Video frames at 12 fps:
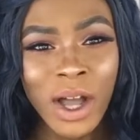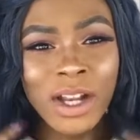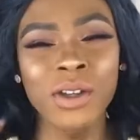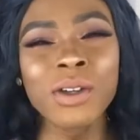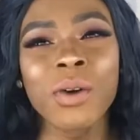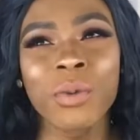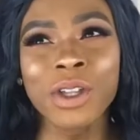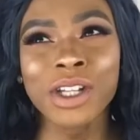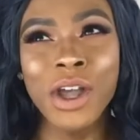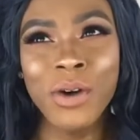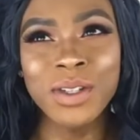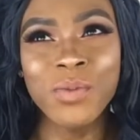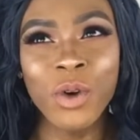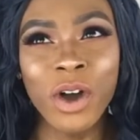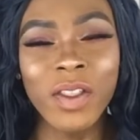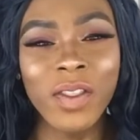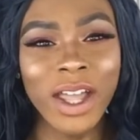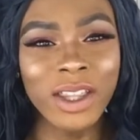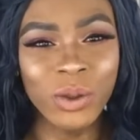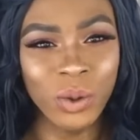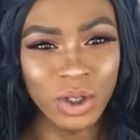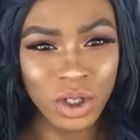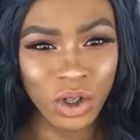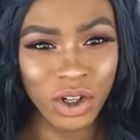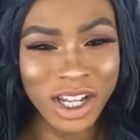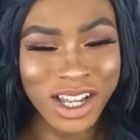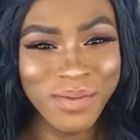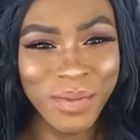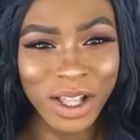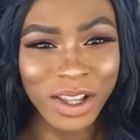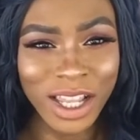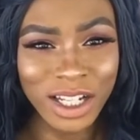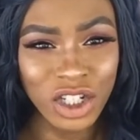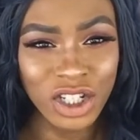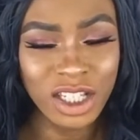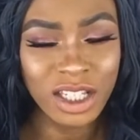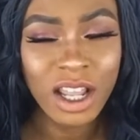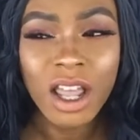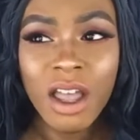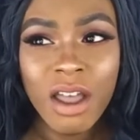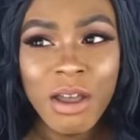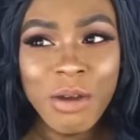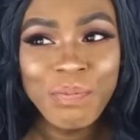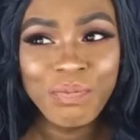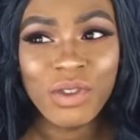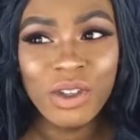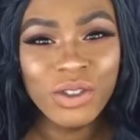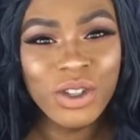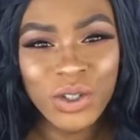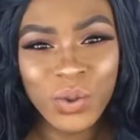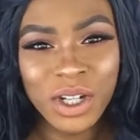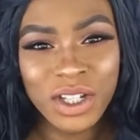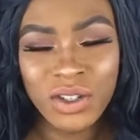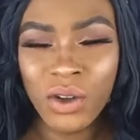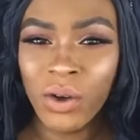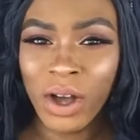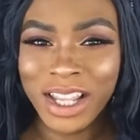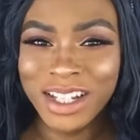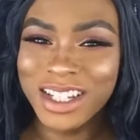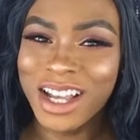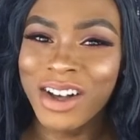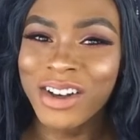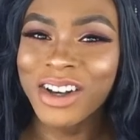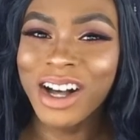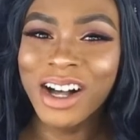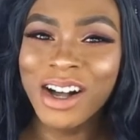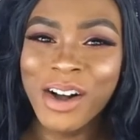I know you don't really know someone like through a screen, but like just the sweetest soul, I can tell.